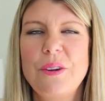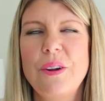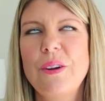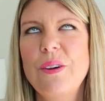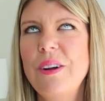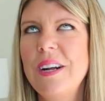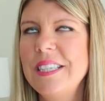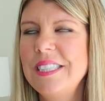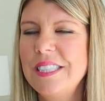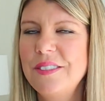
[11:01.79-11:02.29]
or
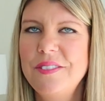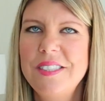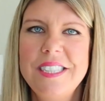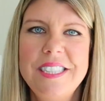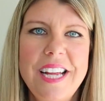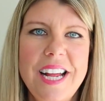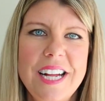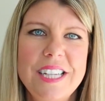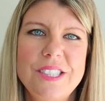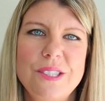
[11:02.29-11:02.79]
aggressive
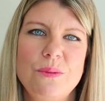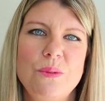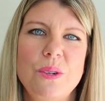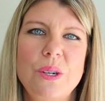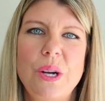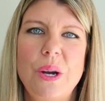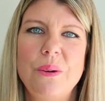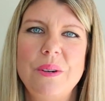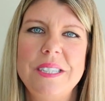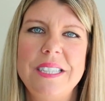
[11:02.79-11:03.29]
stance, and we'll
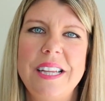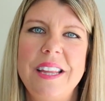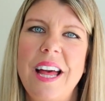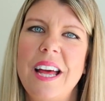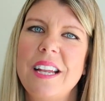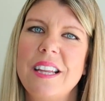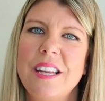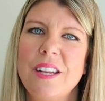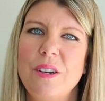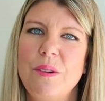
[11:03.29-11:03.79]
go into
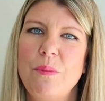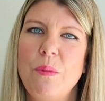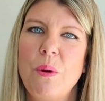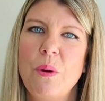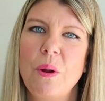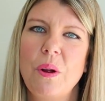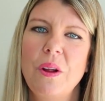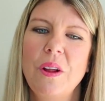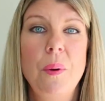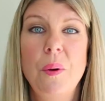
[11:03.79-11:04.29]
that a little
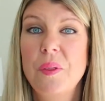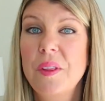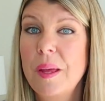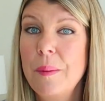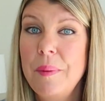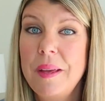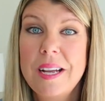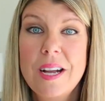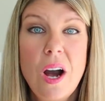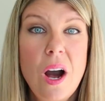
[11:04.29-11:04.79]
more. Both can
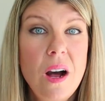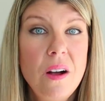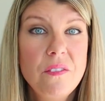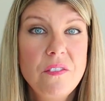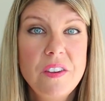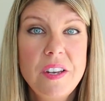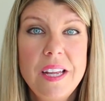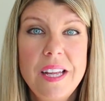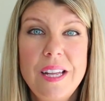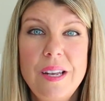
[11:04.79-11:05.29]
be
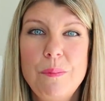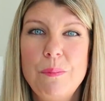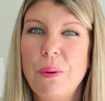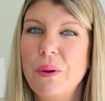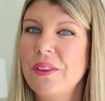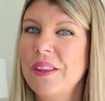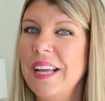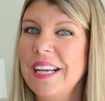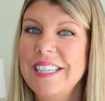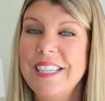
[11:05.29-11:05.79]
confident,
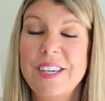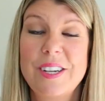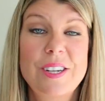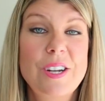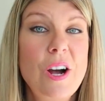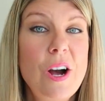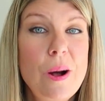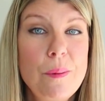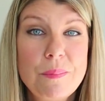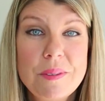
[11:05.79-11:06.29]
both like to
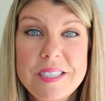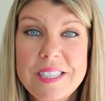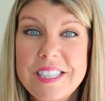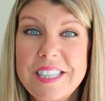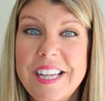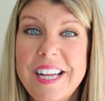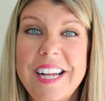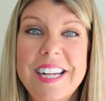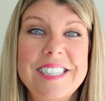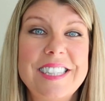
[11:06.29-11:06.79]
accomplish
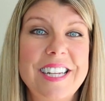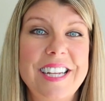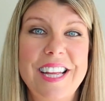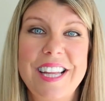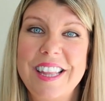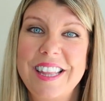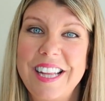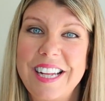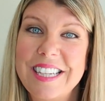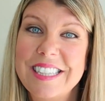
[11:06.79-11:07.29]
things and
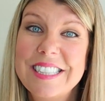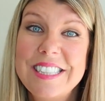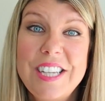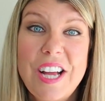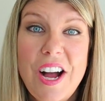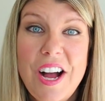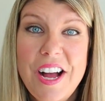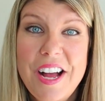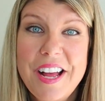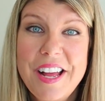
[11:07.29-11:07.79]
get things
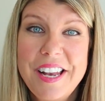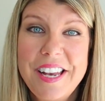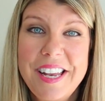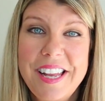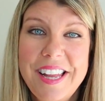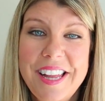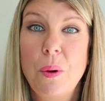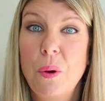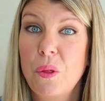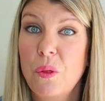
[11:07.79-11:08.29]
done.
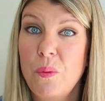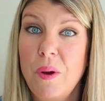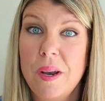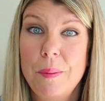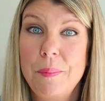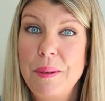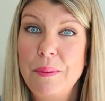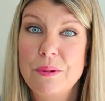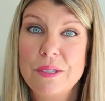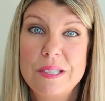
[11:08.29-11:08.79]
Both want to
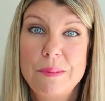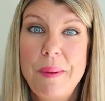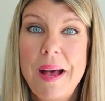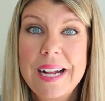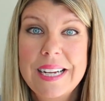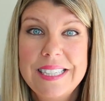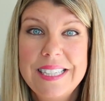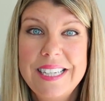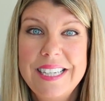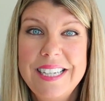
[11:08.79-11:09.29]
be
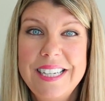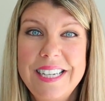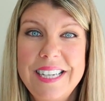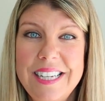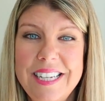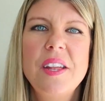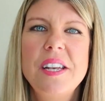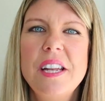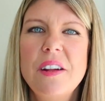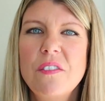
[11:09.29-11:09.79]
respected.
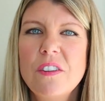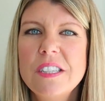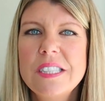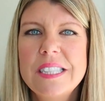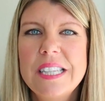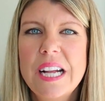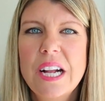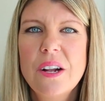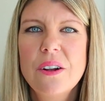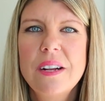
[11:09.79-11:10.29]
The difference
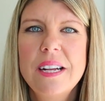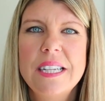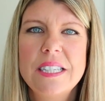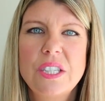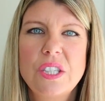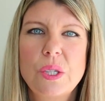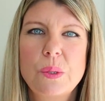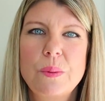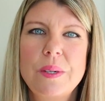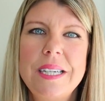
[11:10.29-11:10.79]
there is
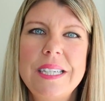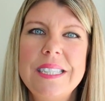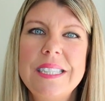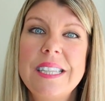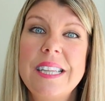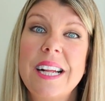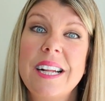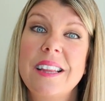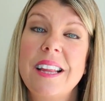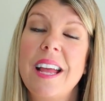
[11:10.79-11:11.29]
3s
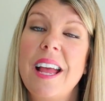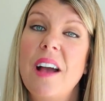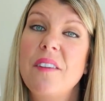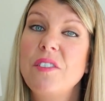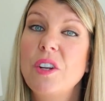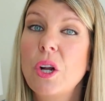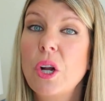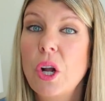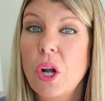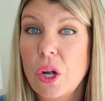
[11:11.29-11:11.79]
think they have
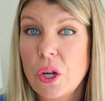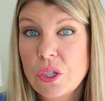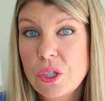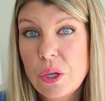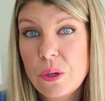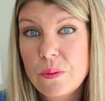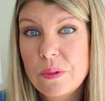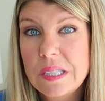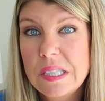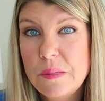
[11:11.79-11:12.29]
to earn
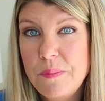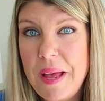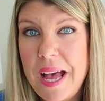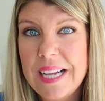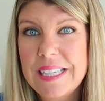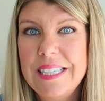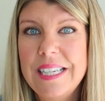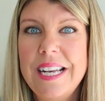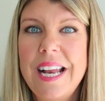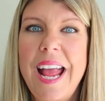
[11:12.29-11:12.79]
your
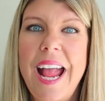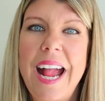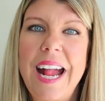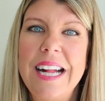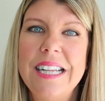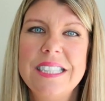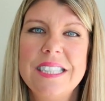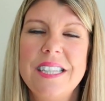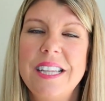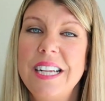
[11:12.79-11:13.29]
respect, and
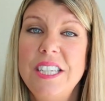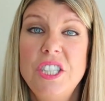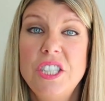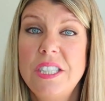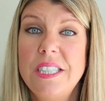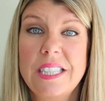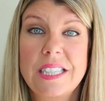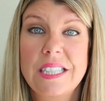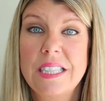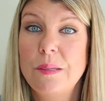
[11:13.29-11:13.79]
8s, they
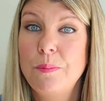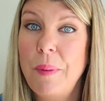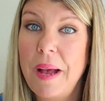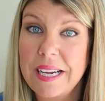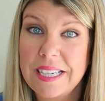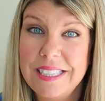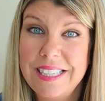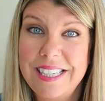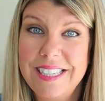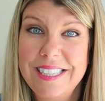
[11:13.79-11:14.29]
just
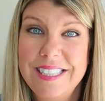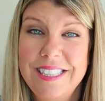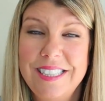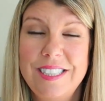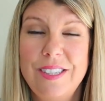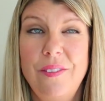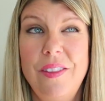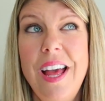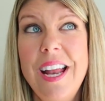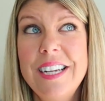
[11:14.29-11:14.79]
expect it. And
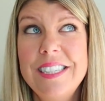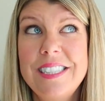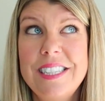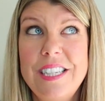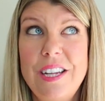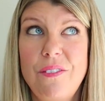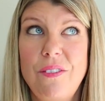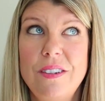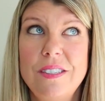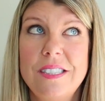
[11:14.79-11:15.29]
so that is a
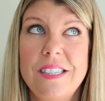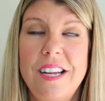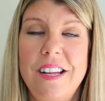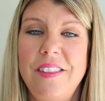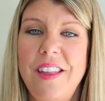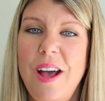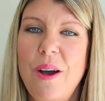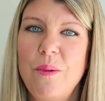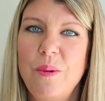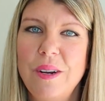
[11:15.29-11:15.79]
difference on
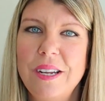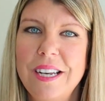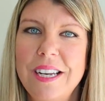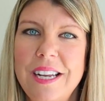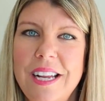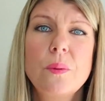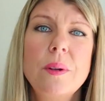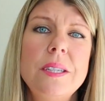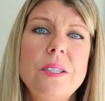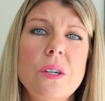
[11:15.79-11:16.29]
that one.
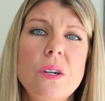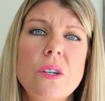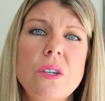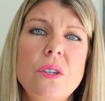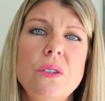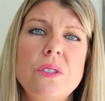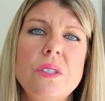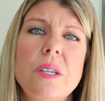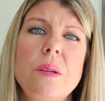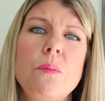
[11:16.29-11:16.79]
3s are
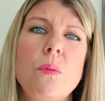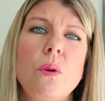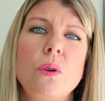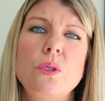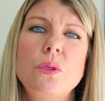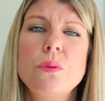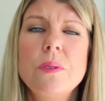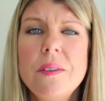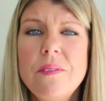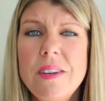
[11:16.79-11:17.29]
usually more
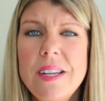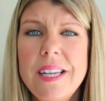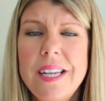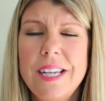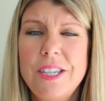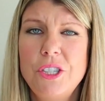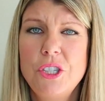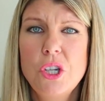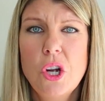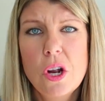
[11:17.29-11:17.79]
driven
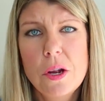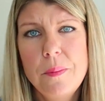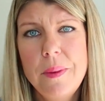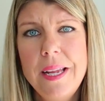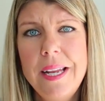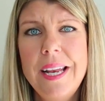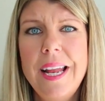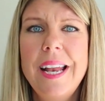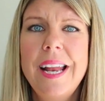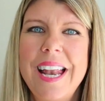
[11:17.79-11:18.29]
and
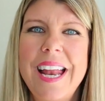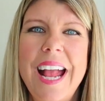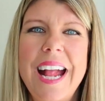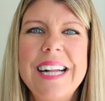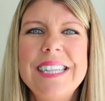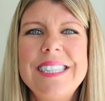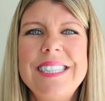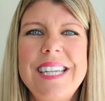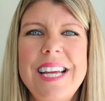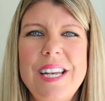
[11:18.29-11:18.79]
charming, and
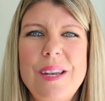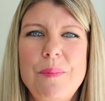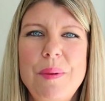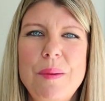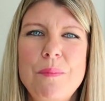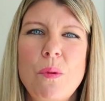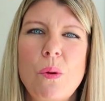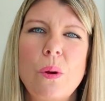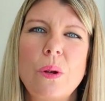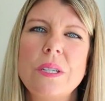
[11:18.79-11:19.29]
8s tend to be
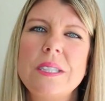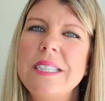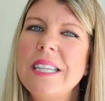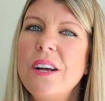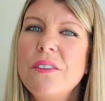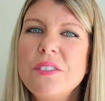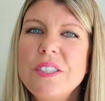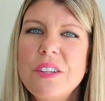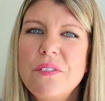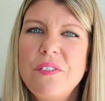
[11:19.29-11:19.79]
more
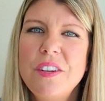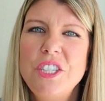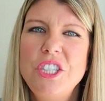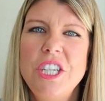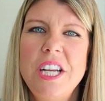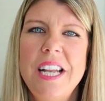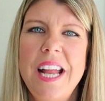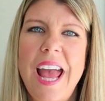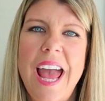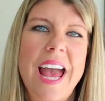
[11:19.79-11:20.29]

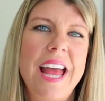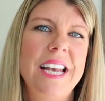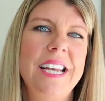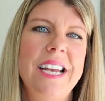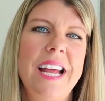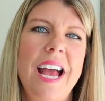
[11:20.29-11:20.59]
self-sufficient and